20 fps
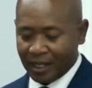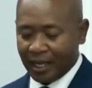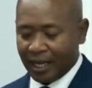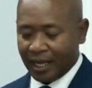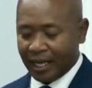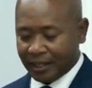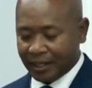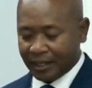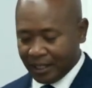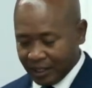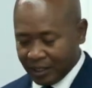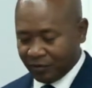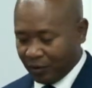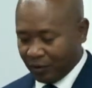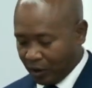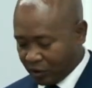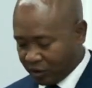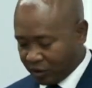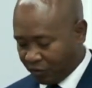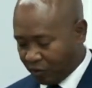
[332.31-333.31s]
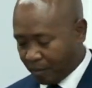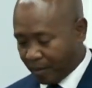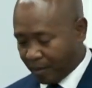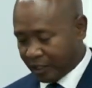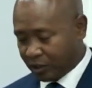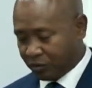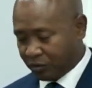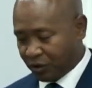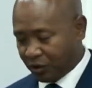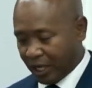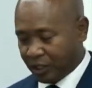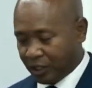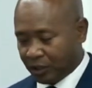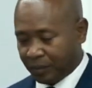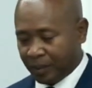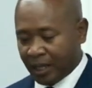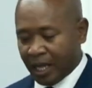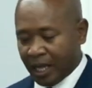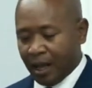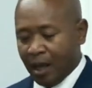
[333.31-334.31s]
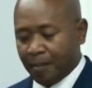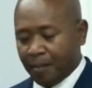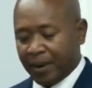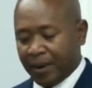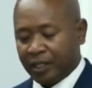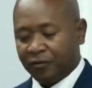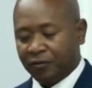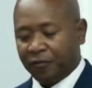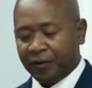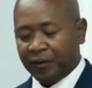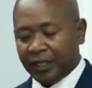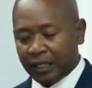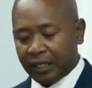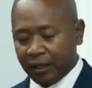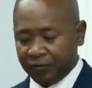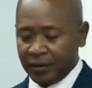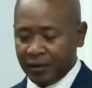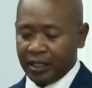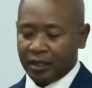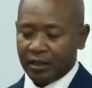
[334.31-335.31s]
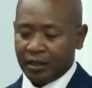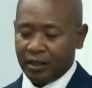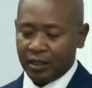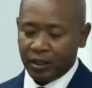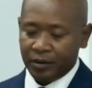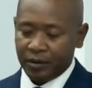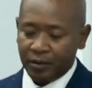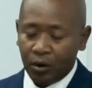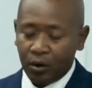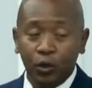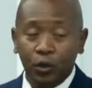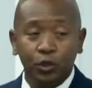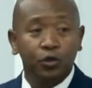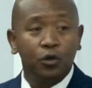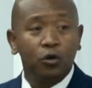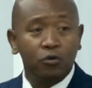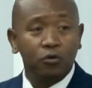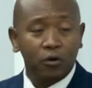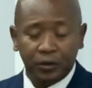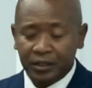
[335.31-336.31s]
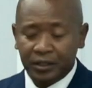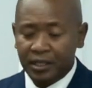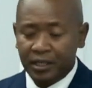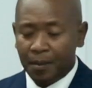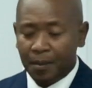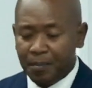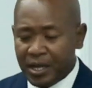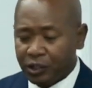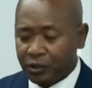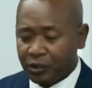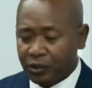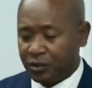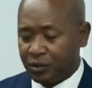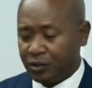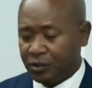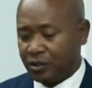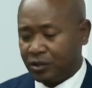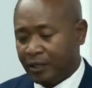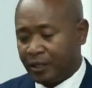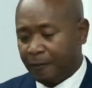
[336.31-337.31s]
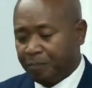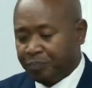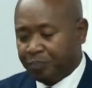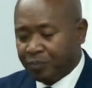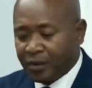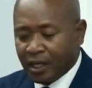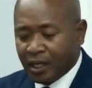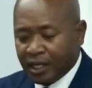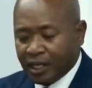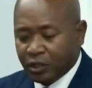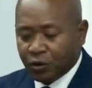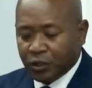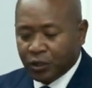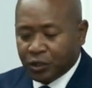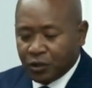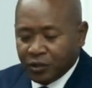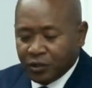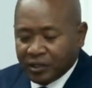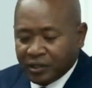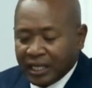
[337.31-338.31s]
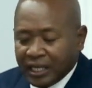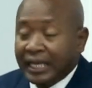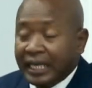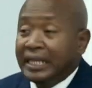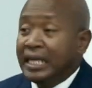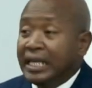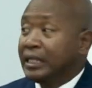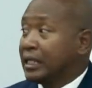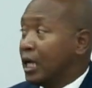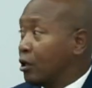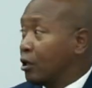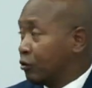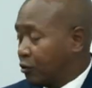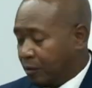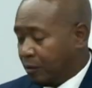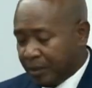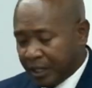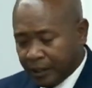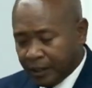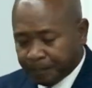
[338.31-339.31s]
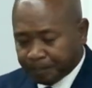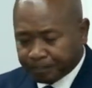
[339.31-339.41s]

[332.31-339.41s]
And this philosophy must change. But Theodore also wrote, the missions introduced a clear dichotomy.